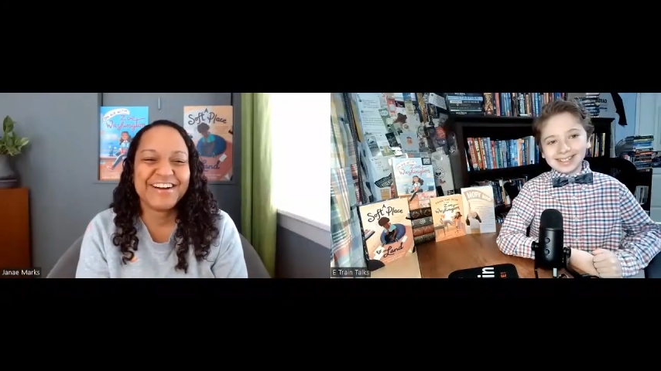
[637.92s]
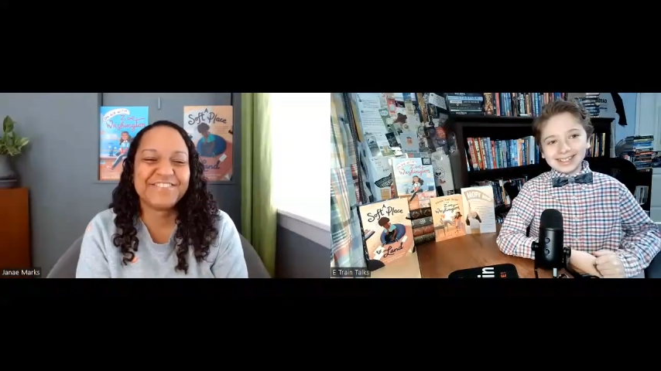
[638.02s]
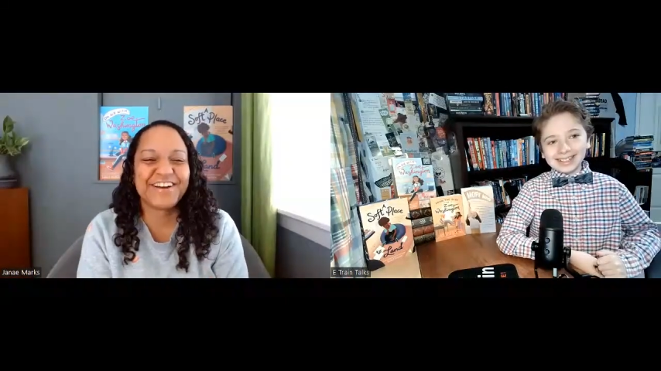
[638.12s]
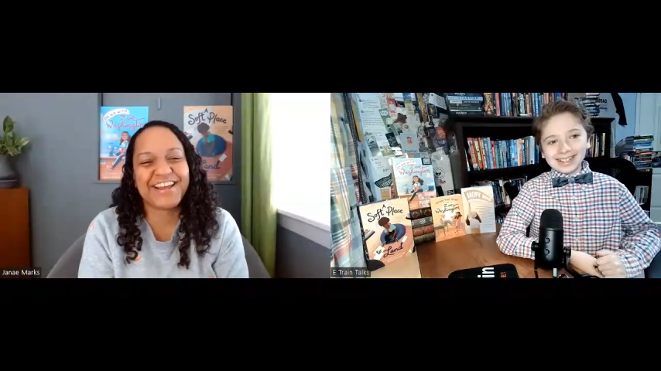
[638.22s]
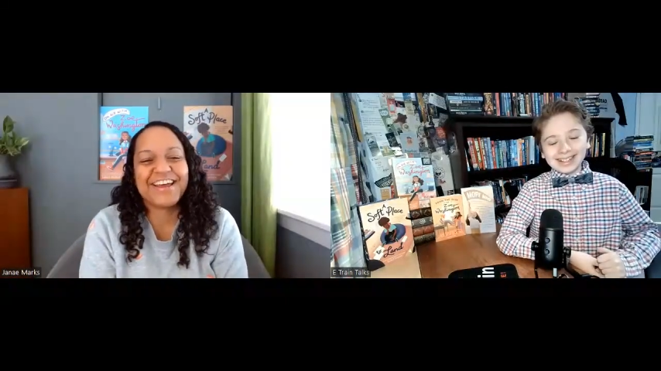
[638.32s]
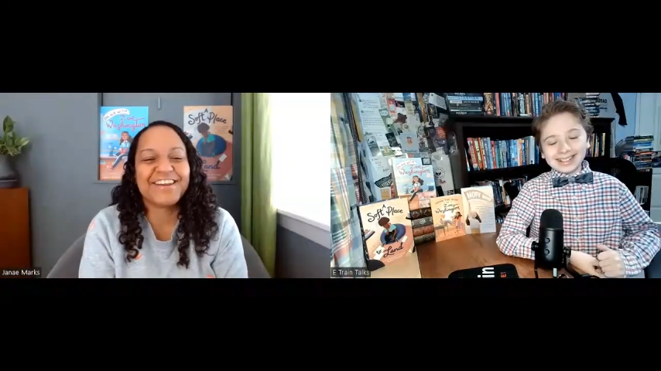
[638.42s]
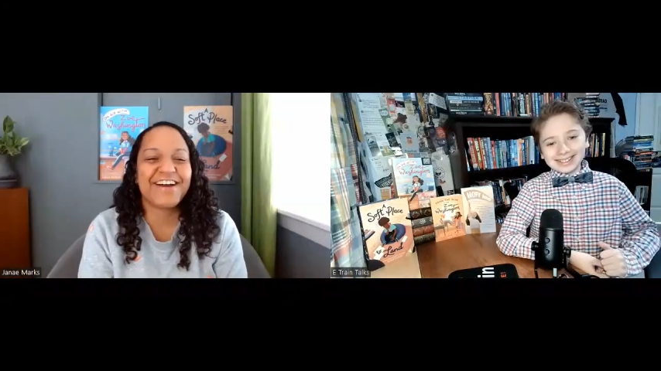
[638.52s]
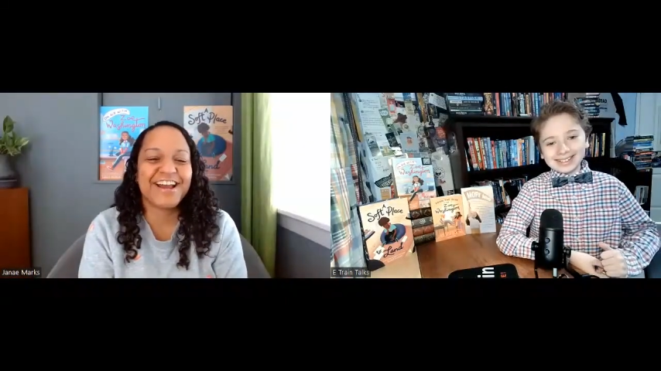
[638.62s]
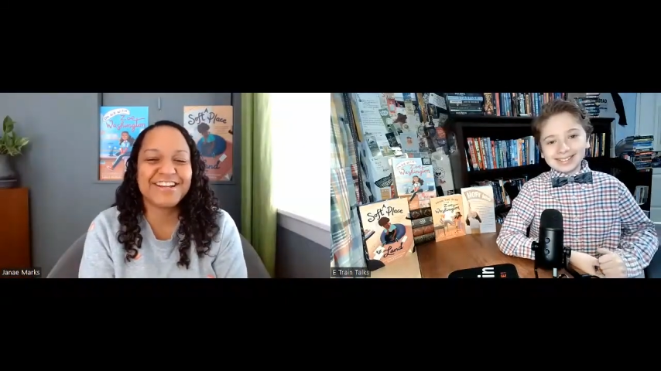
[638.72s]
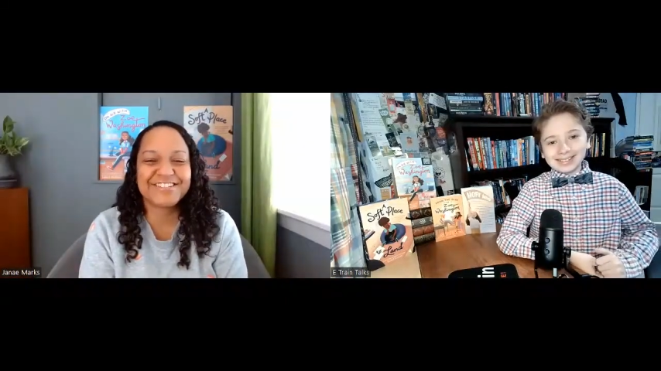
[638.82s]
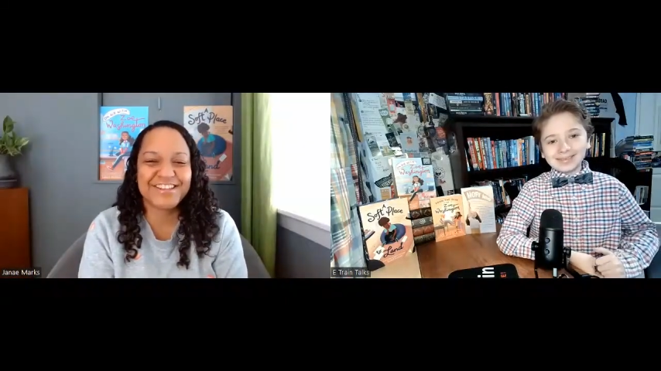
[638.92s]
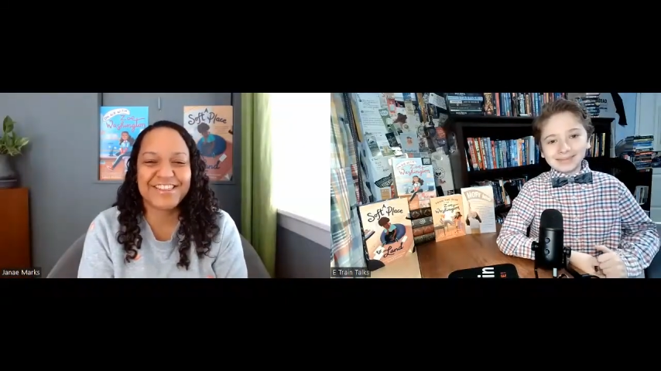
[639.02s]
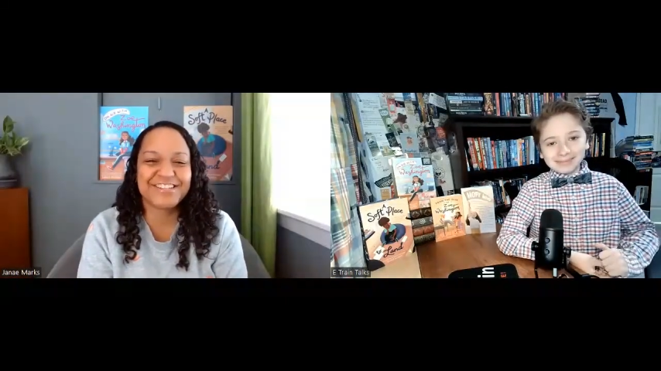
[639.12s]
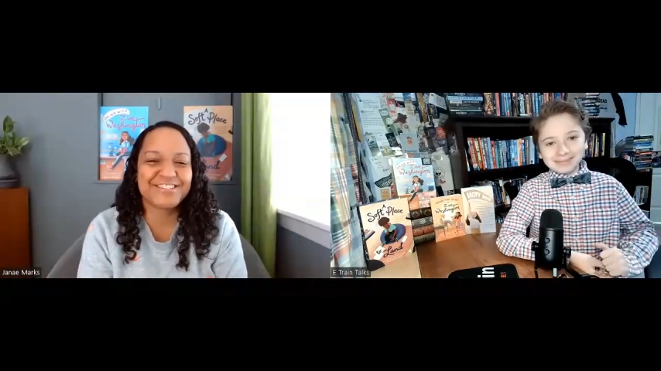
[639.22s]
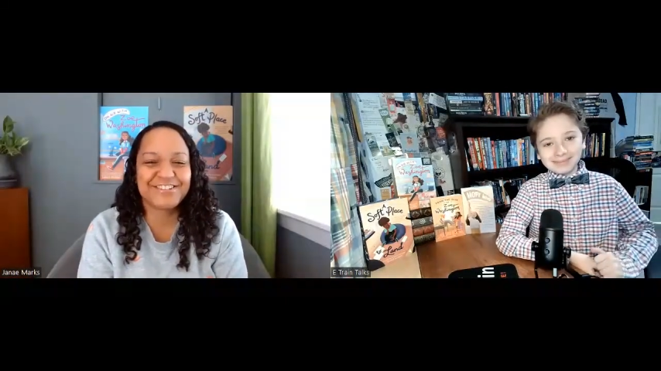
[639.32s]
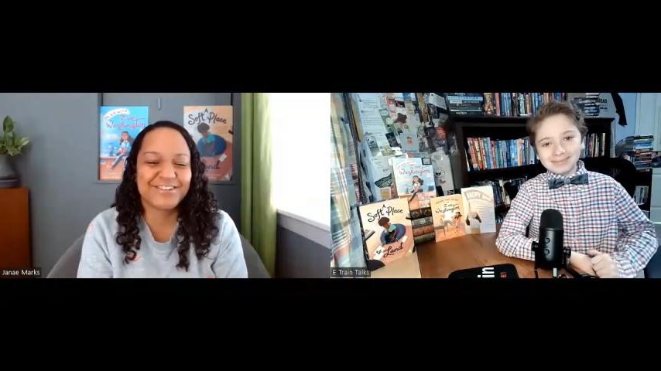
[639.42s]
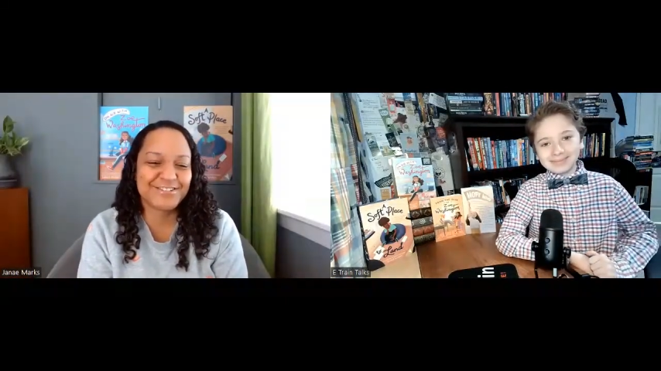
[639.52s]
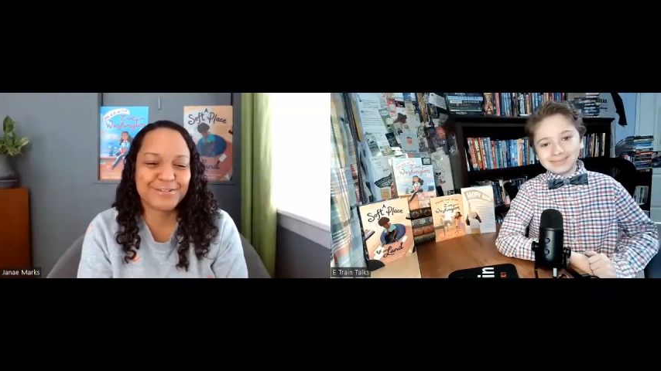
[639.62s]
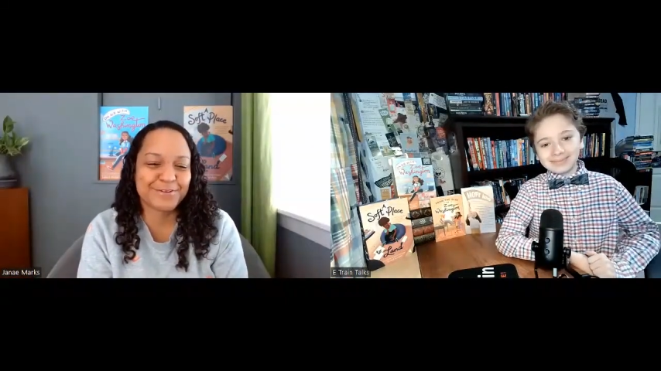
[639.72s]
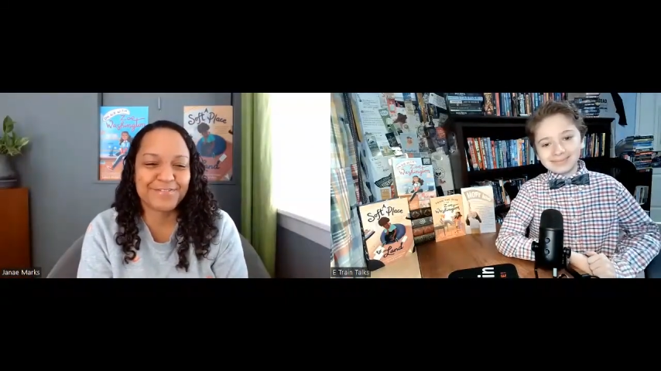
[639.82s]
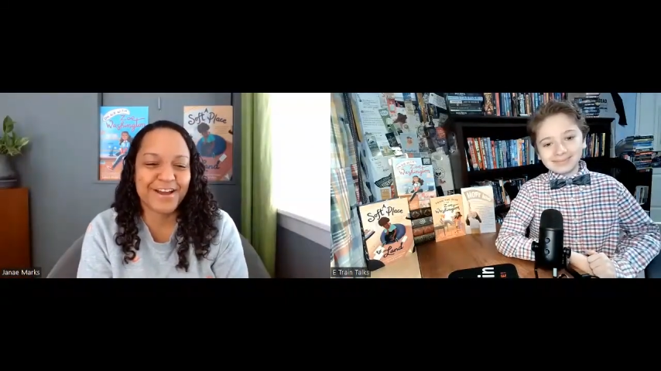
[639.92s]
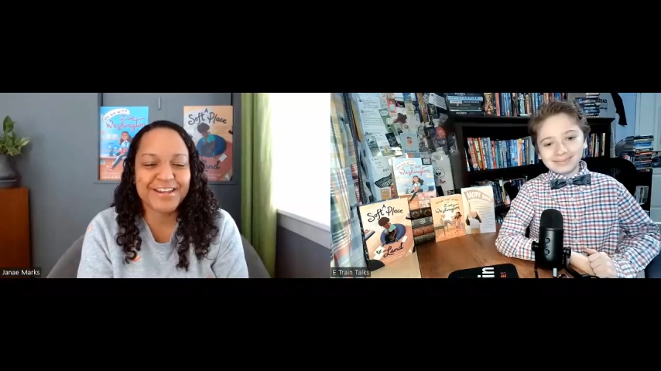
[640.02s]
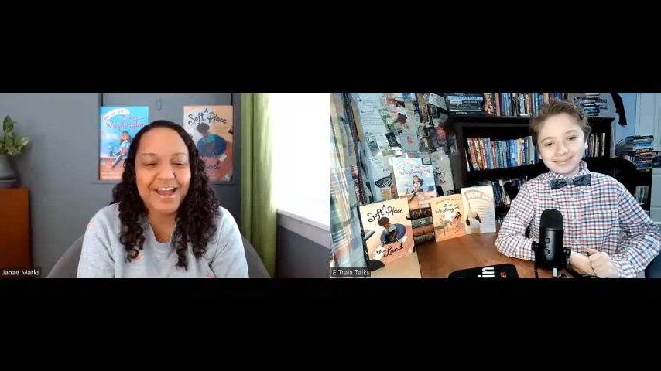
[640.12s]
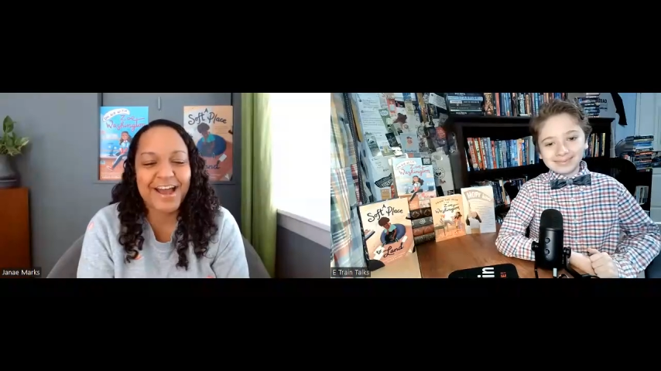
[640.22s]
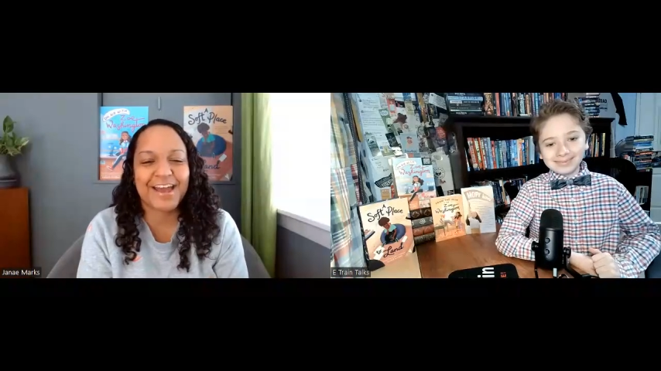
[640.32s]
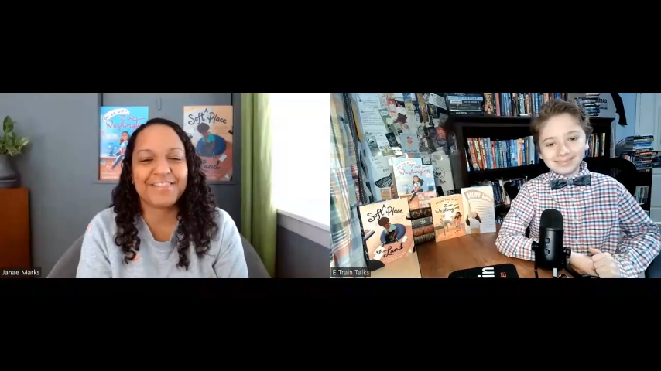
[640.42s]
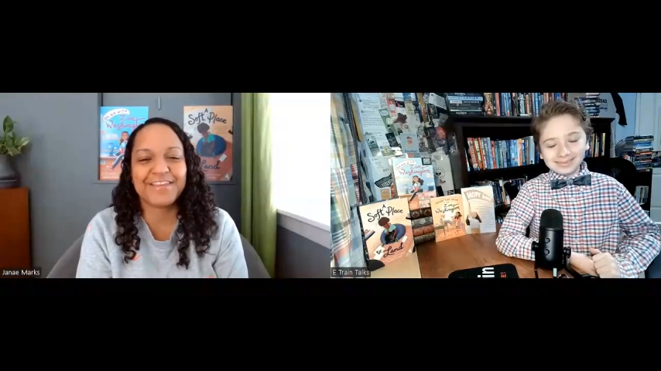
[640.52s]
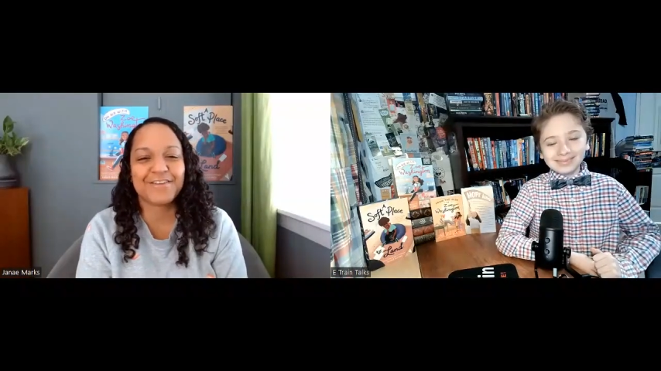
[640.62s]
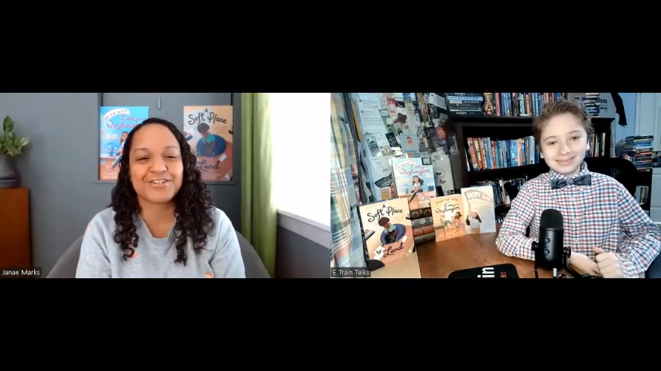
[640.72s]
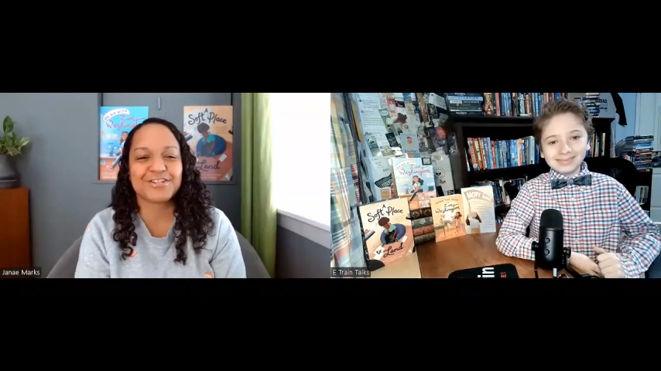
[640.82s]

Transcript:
Speaker 1: But yeah, no, I enjoy it. That's just super fun. Yeah, I think there's